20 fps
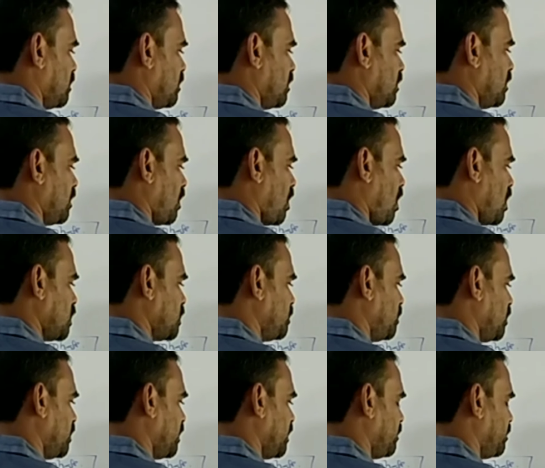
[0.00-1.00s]
the
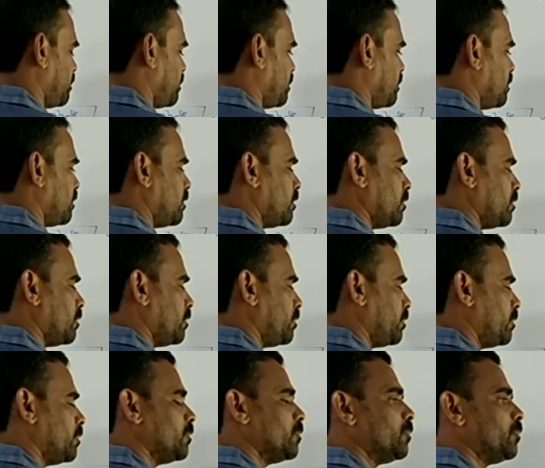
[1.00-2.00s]
osmotic
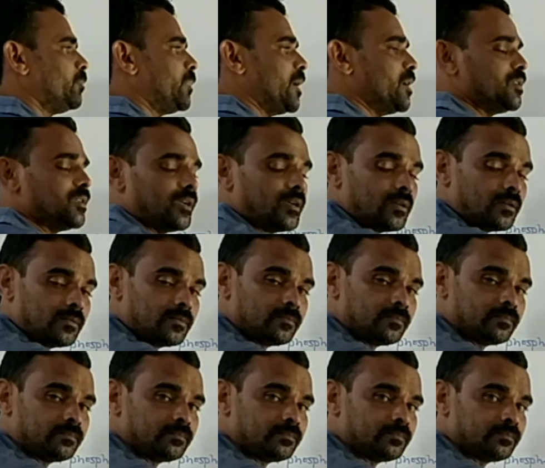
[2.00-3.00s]
pressure
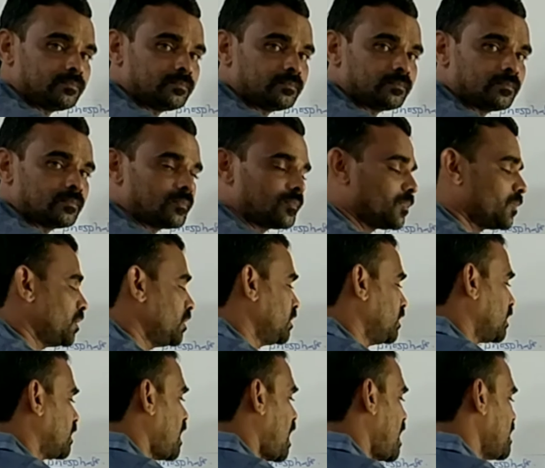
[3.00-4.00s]
in the
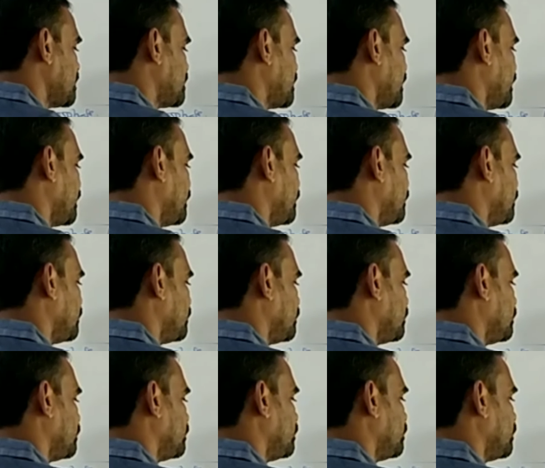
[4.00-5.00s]
guard cell
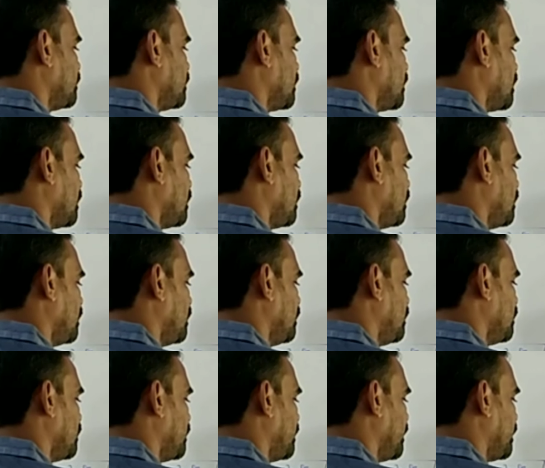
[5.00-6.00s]

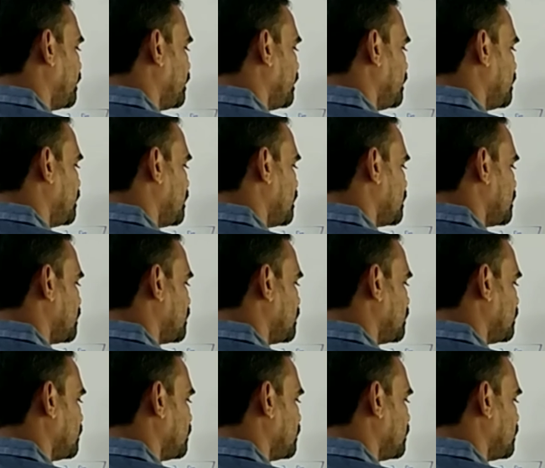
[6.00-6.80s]
it decreases,